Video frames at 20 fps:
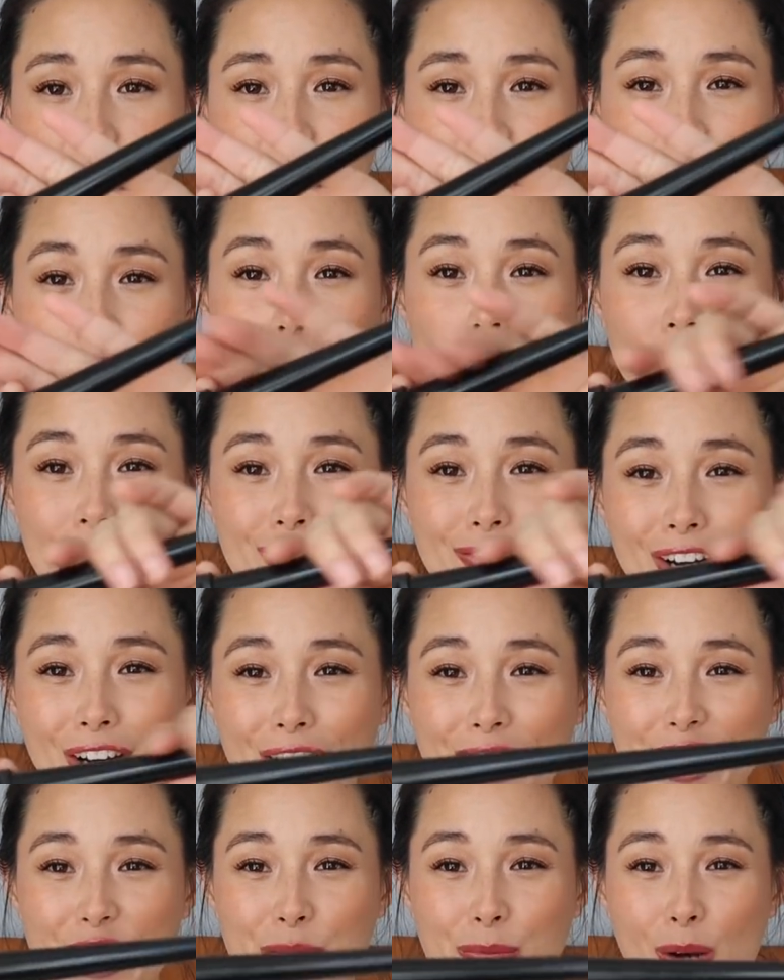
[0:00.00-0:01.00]
Looks
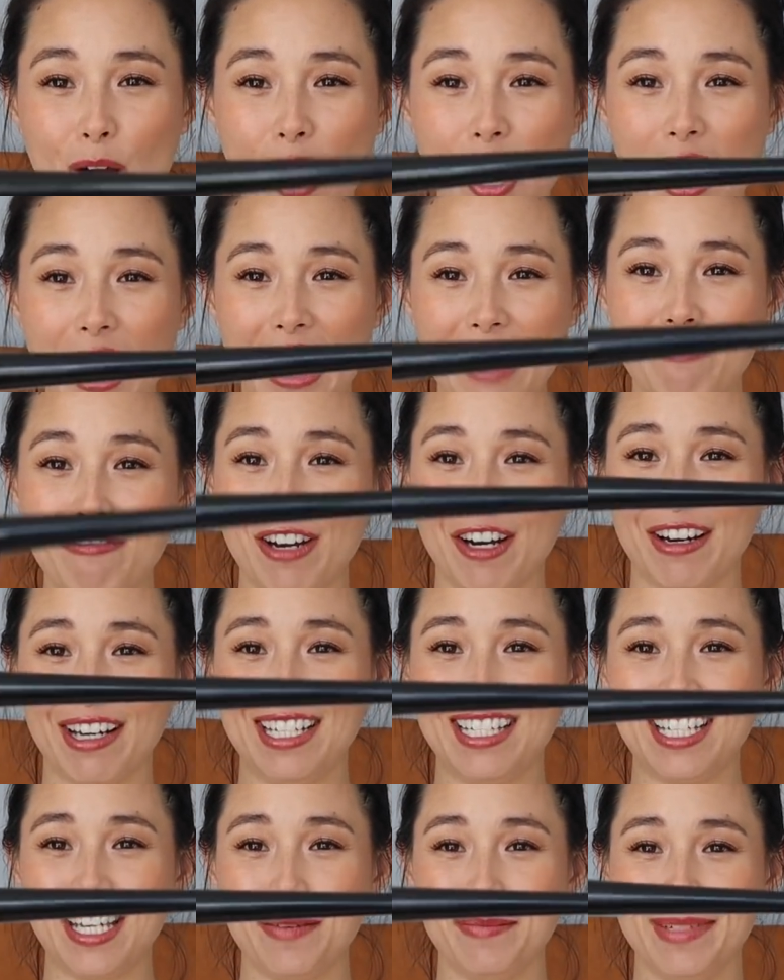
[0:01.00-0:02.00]
very small and very
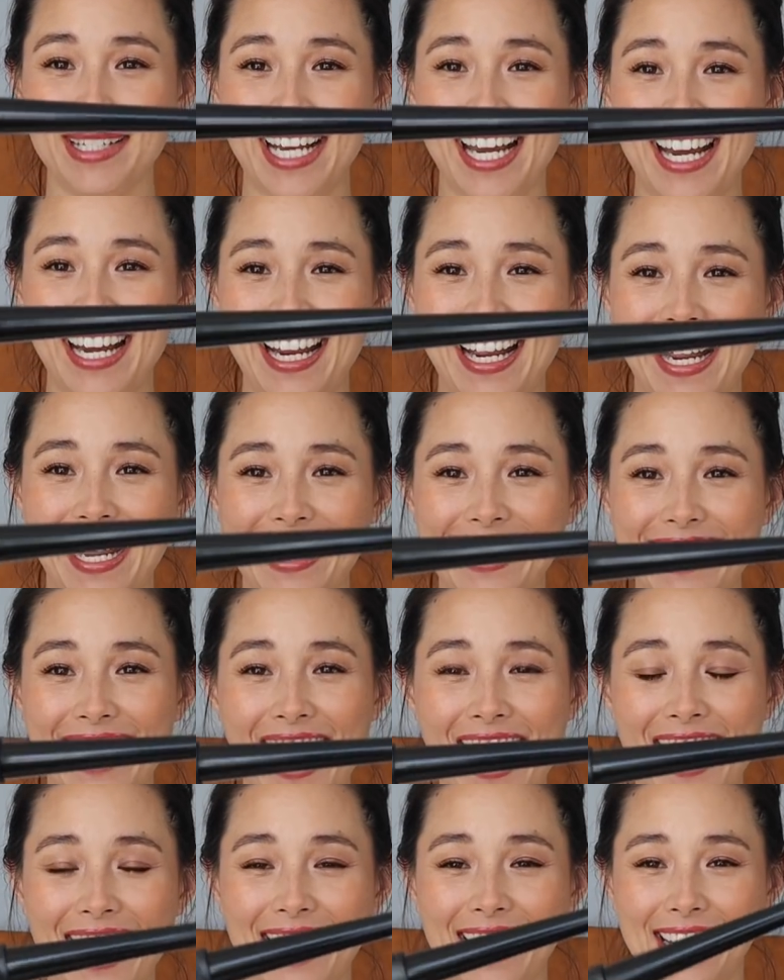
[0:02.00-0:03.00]
intimidating and
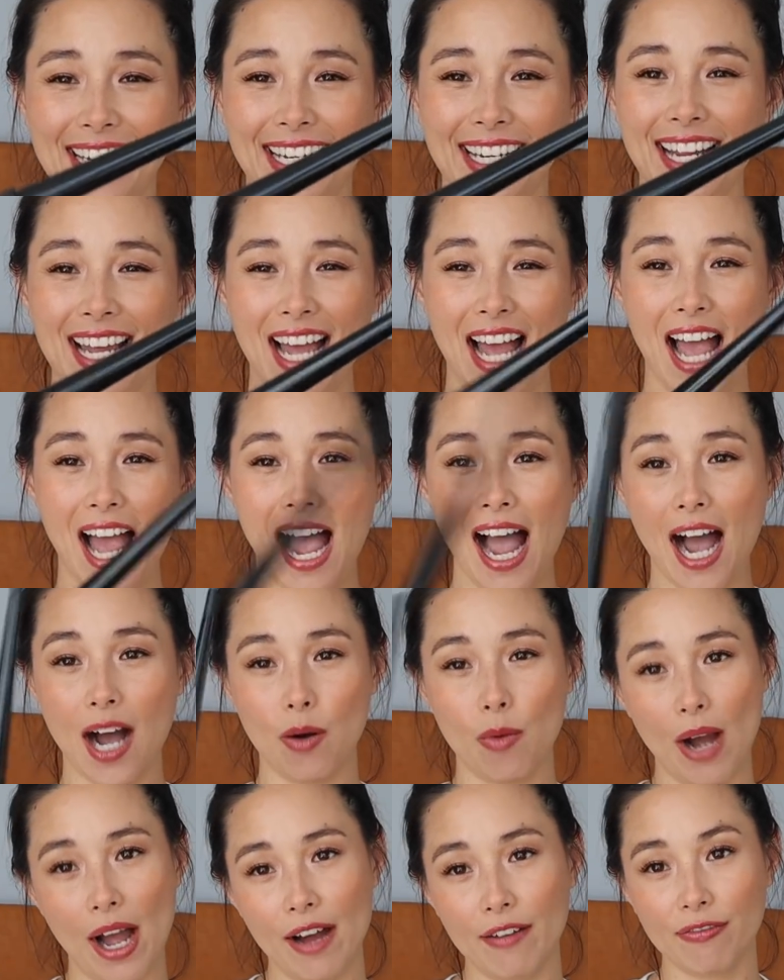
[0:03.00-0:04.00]
tiny.
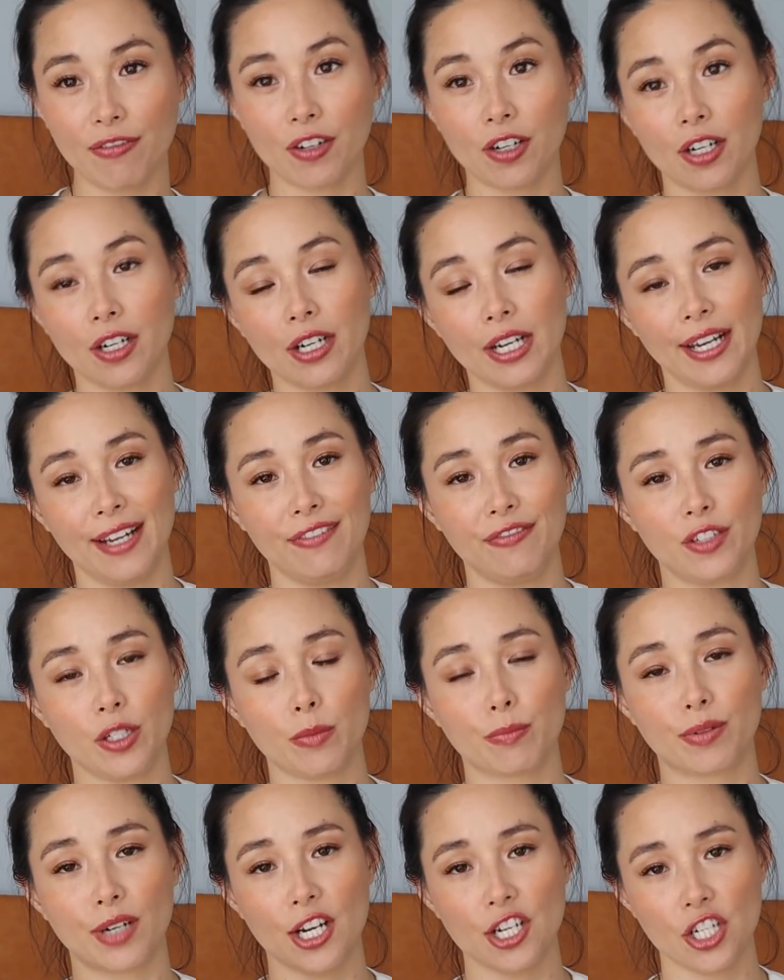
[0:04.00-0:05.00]
However, if you
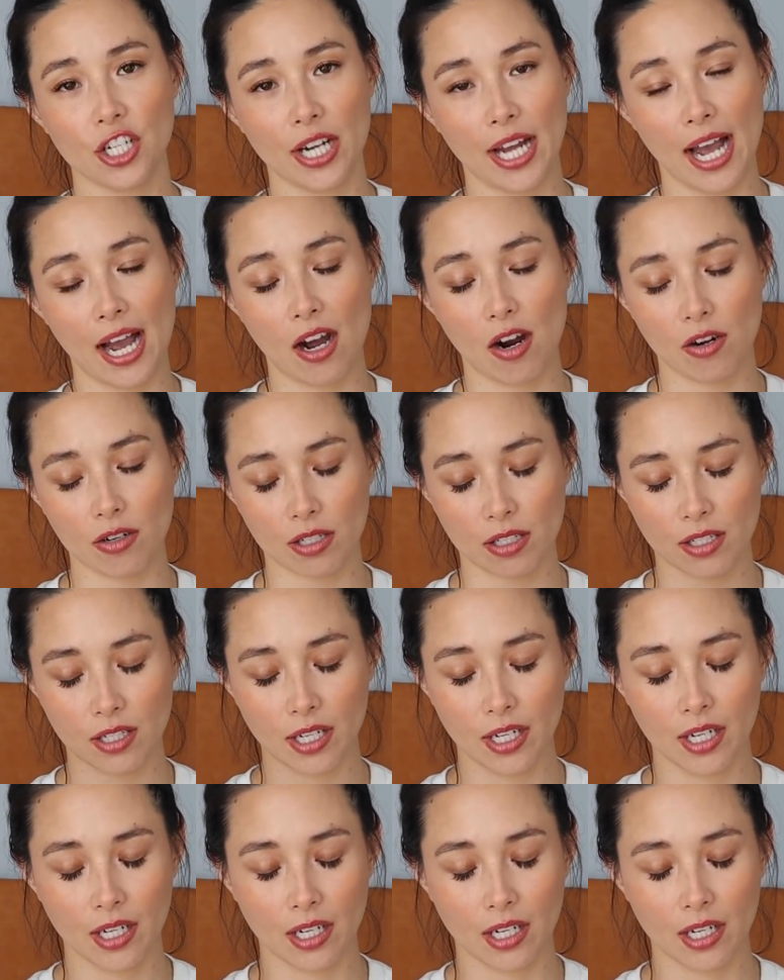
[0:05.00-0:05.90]
brush it out,